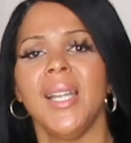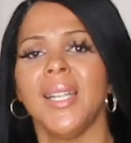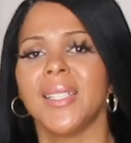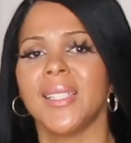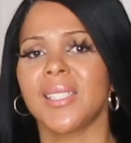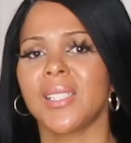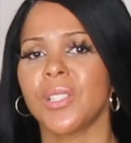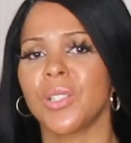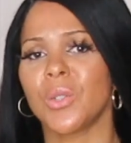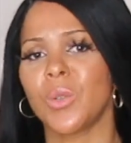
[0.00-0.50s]

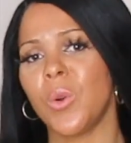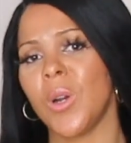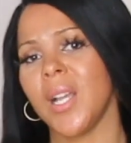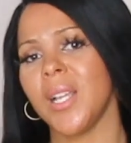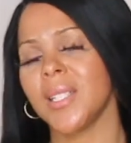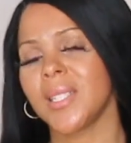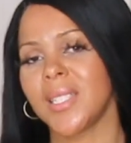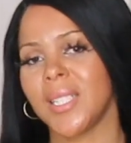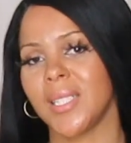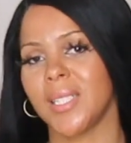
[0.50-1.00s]
This is
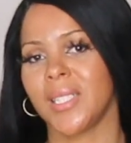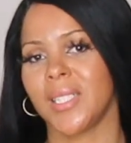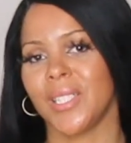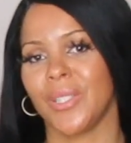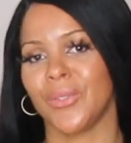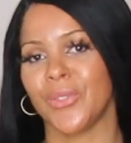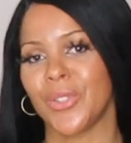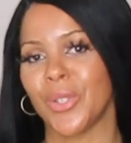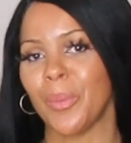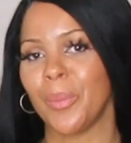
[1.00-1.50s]
quite a
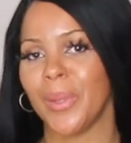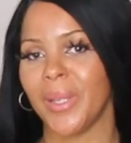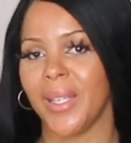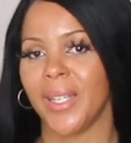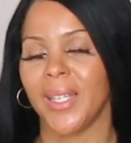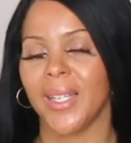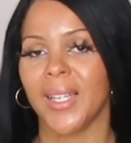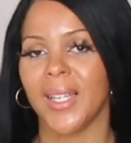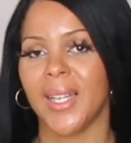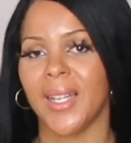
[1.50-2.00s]
sensitive
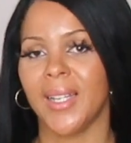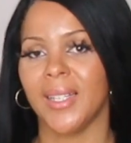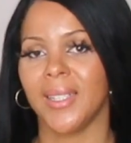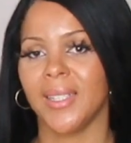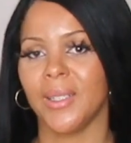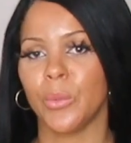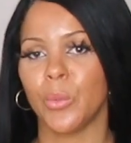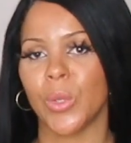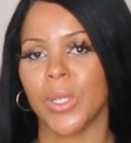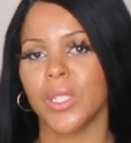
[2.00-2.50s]
topic
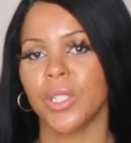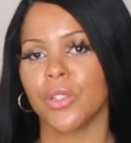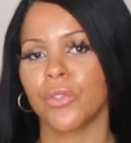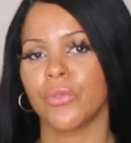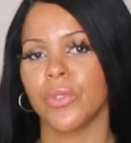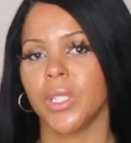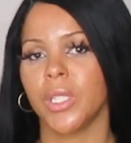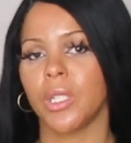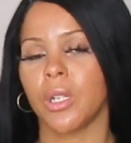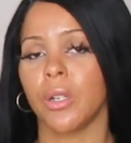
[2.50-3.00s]
and one that's
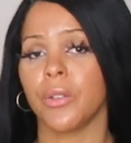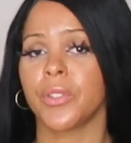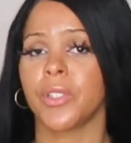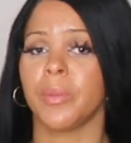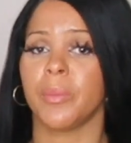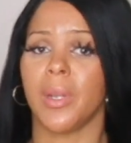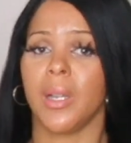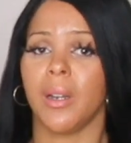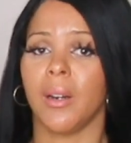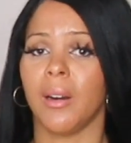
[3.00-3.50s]
really close to
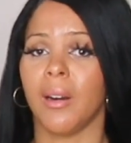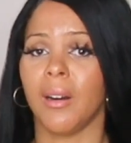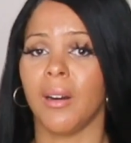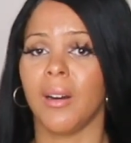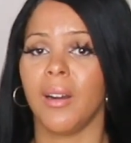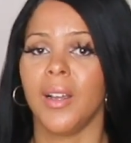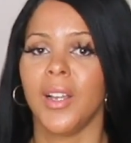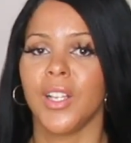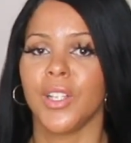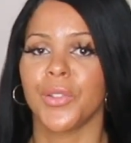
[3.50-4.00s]
my
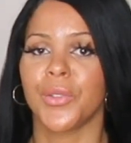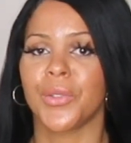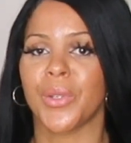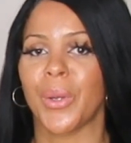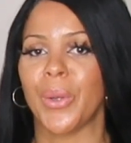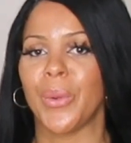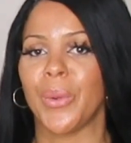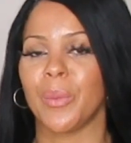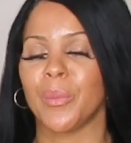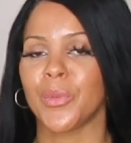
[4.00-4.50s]
heart,
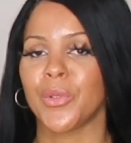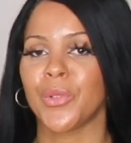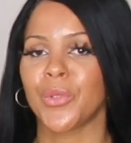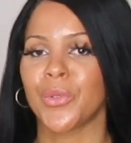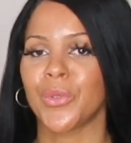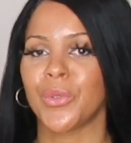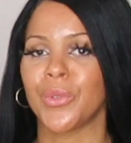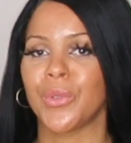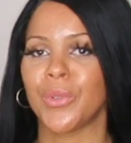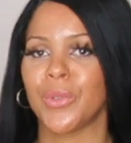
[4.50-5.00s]
so I'm
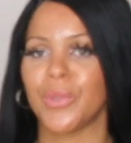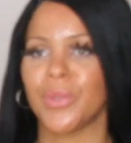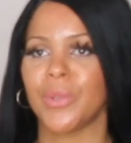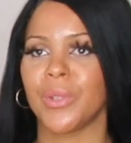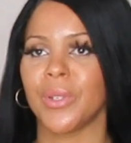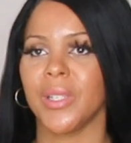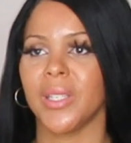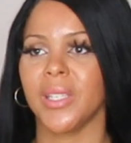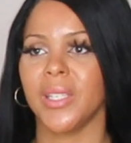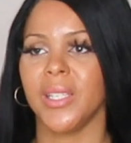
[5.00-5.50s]

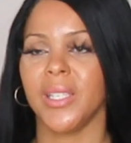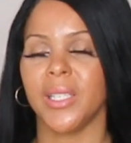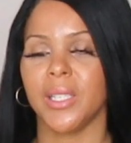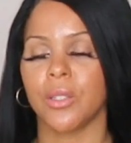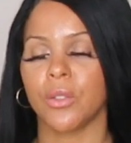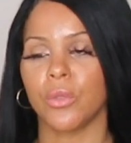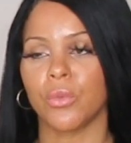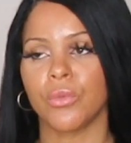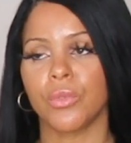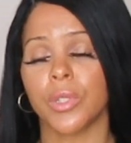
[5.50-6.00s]
sure it
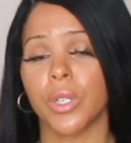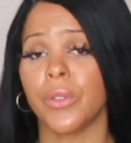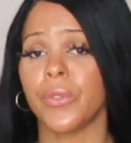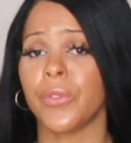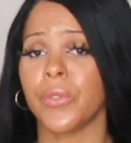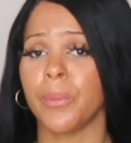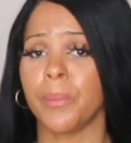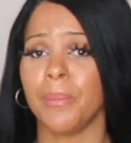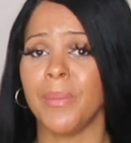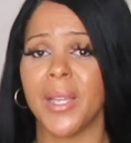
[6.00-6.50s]
is also
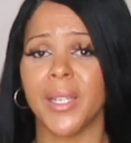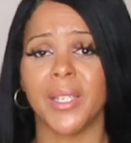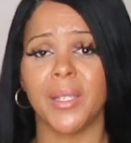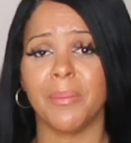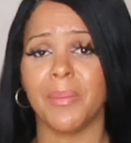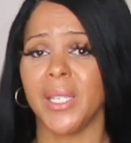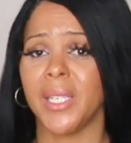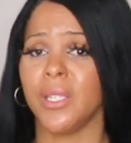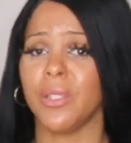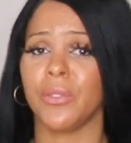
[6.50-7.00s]
for
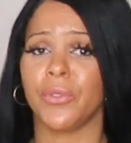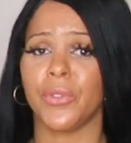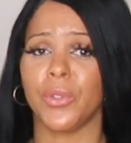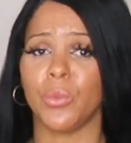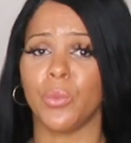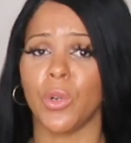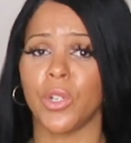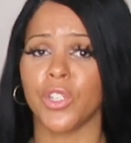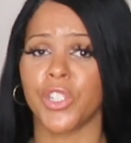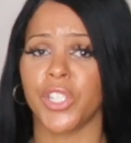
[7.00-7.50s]
many of you
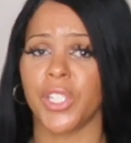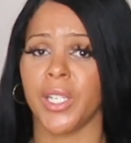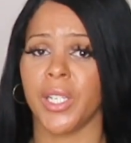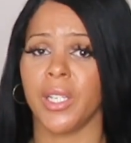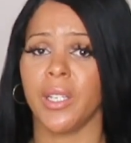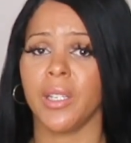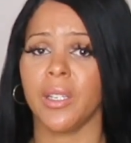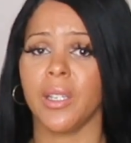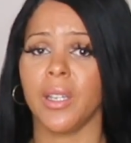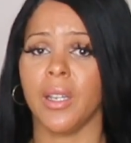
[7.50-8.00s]

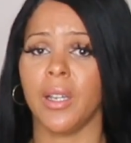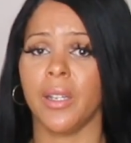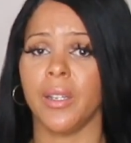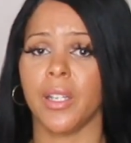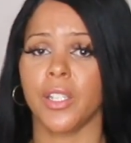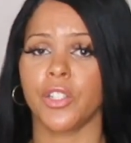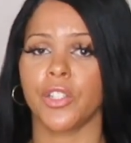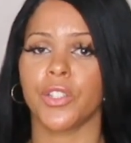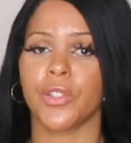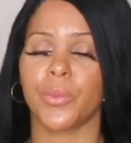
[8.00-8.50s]
watching, and
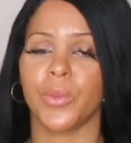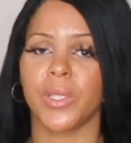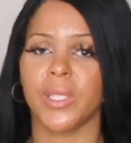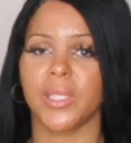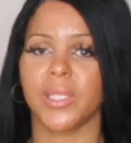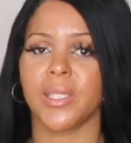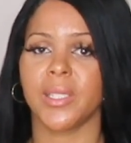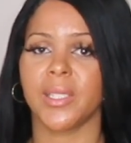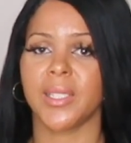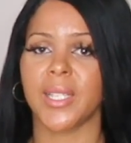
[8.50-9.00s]
I just wanted
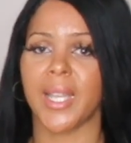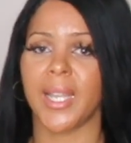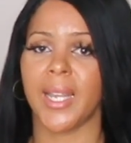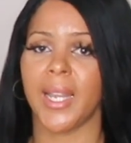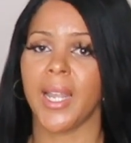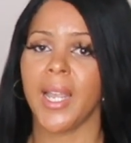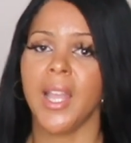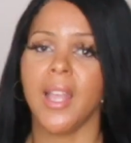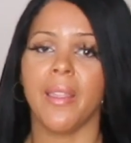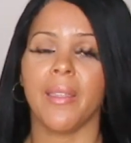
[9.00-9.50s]
to say
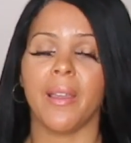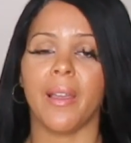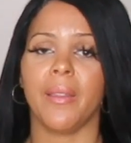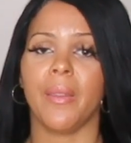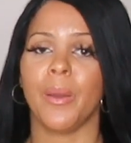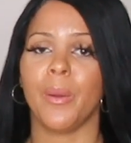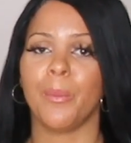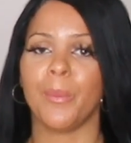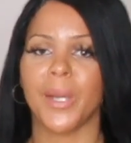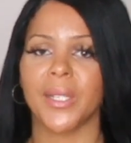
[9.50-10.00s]
that
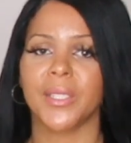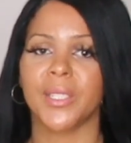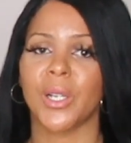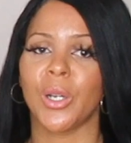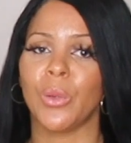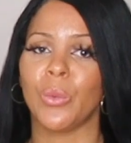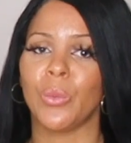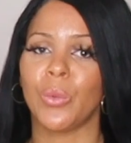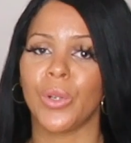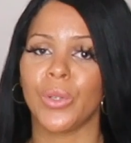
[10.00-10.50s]
no matter
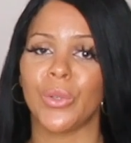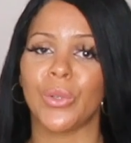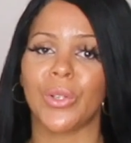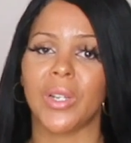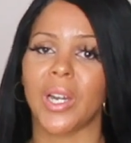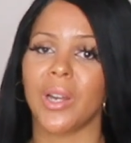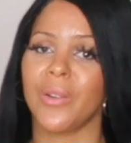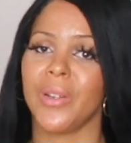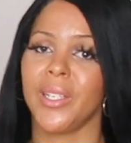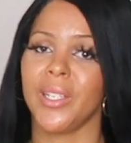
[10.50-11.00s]
what you're
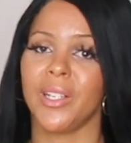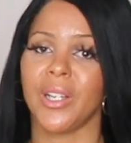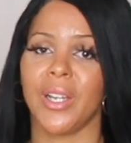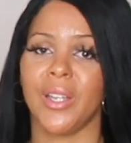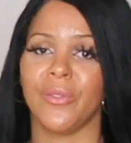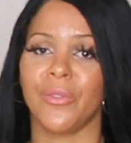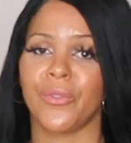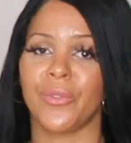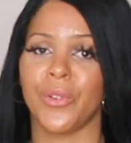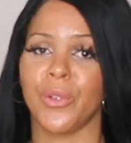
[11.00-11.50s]
currently
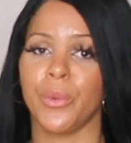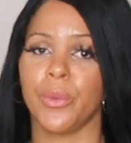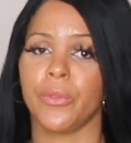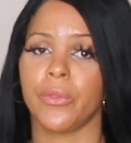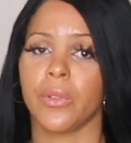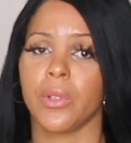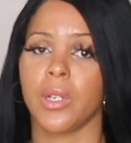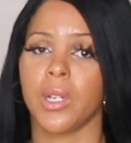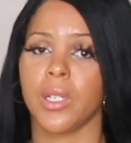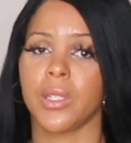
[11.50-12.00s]
going through with
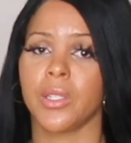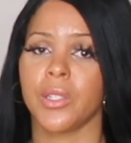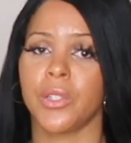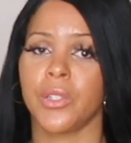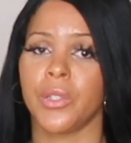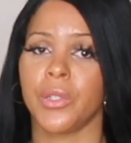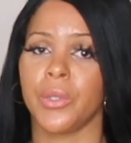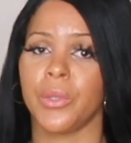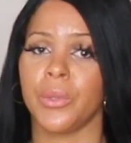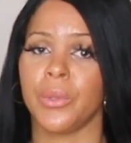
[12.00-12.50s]

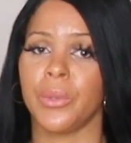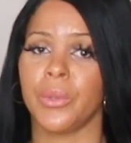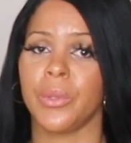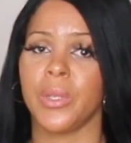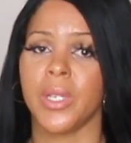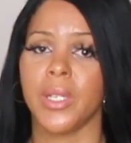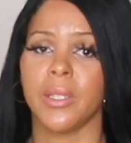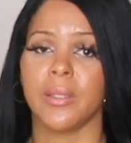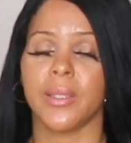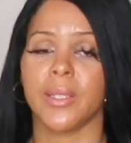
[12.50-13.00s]
regards to
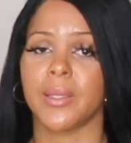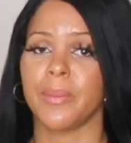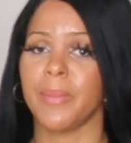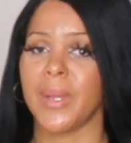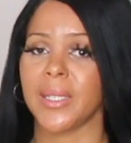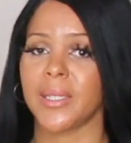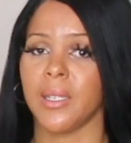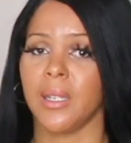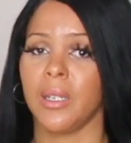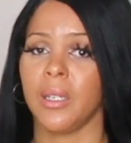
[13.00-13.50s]
this
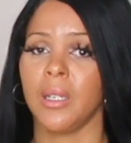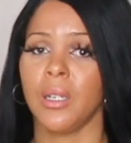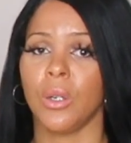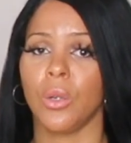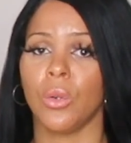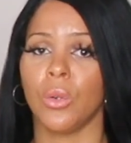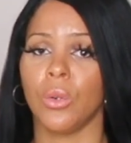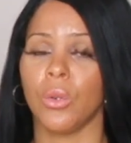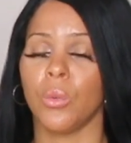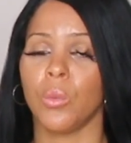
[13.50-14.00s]
matter
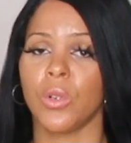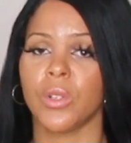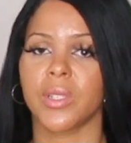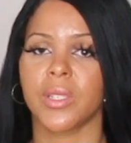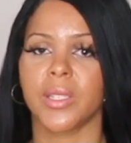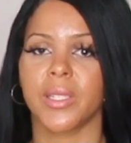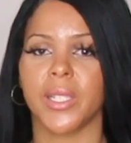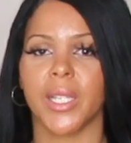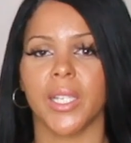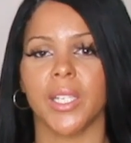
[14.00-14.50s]
or what
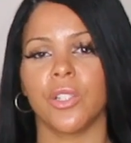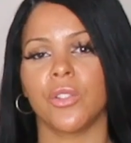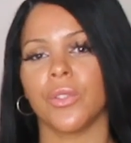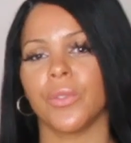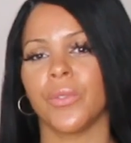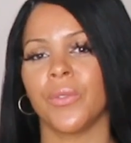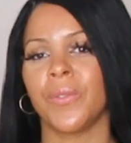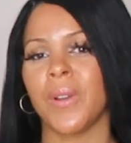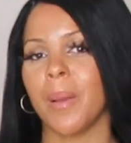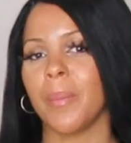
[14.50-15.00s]
stage
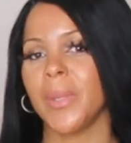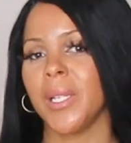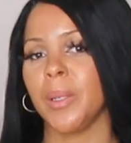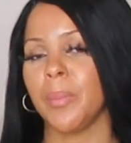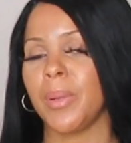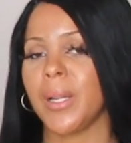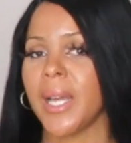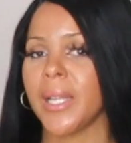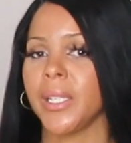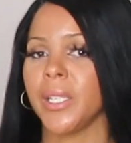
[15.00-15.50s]
of family
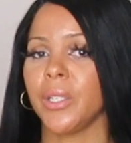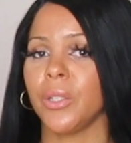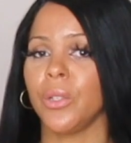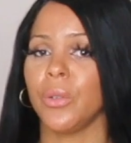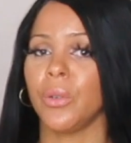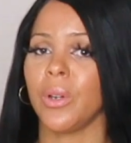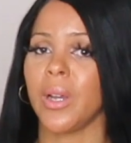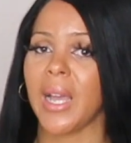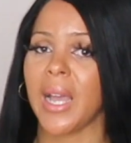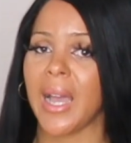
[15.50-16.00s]
planning
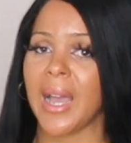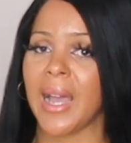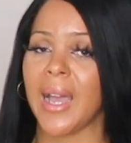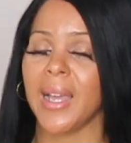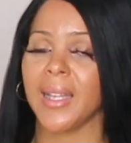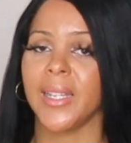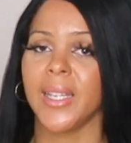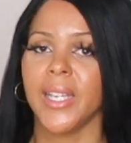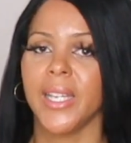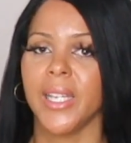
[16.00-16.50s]
you're
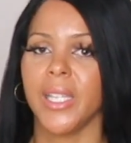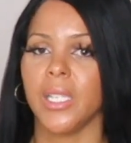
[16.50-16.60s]
at,